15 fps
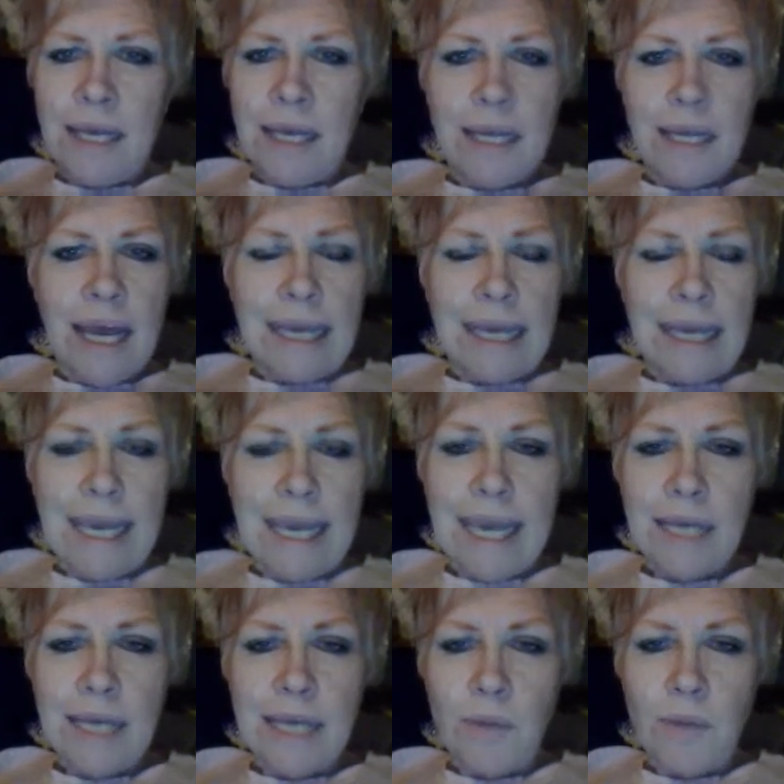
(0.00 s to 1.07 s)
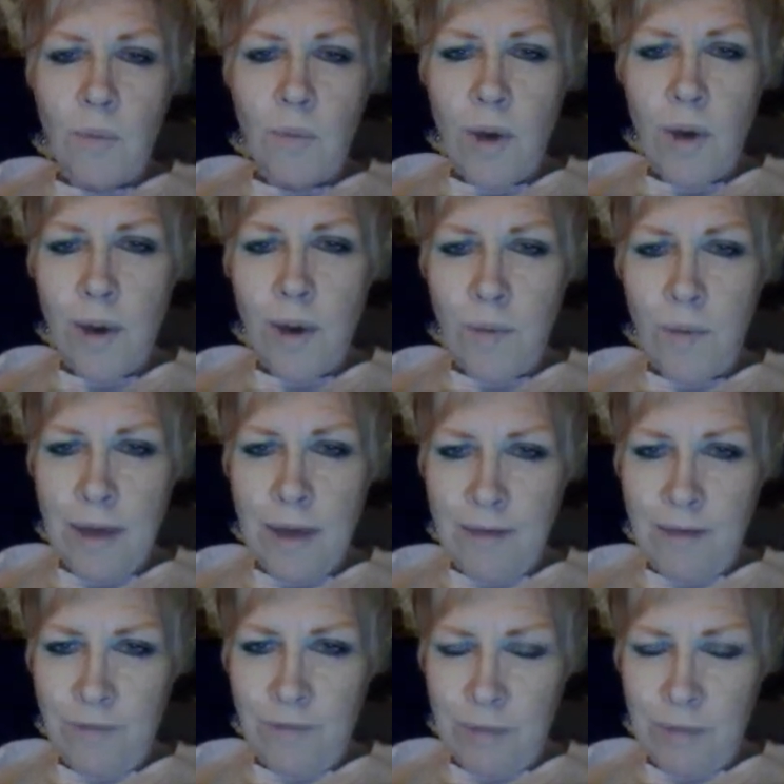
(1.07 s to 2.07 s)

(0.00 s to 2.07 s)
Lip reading: I can't walk away from a